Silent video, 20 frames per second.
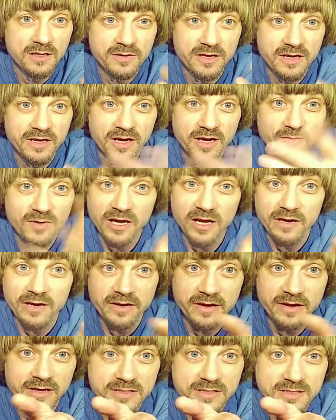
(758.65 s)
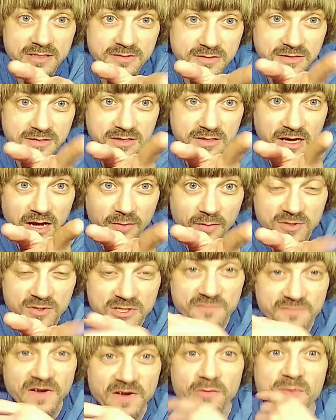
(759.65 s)
Okay, we're not gonna answer that.
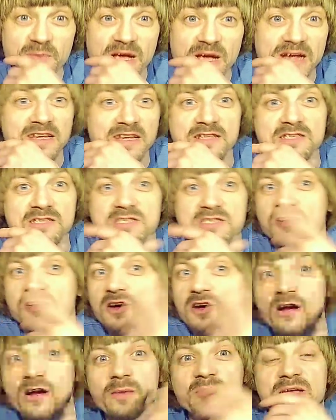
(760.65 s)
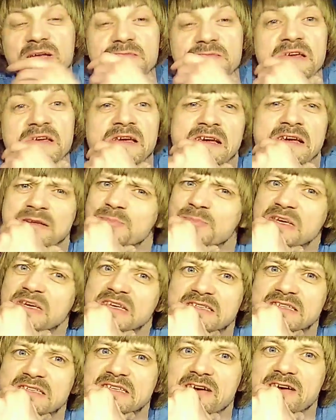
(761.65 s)
What's your favorite Megadeth song? I mean,
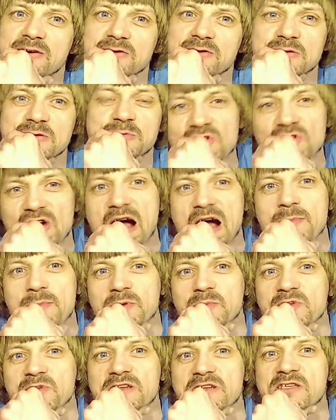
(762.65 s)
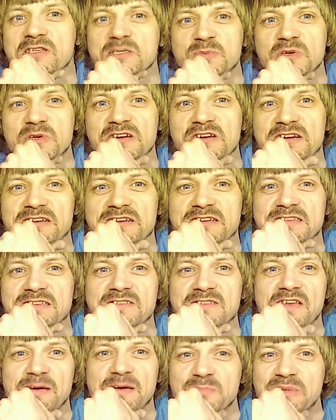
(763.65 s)
Peace sells probably just because
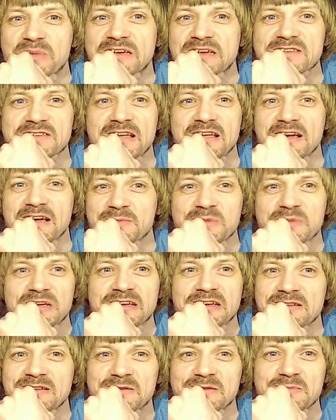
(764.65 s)
of that bass line, man.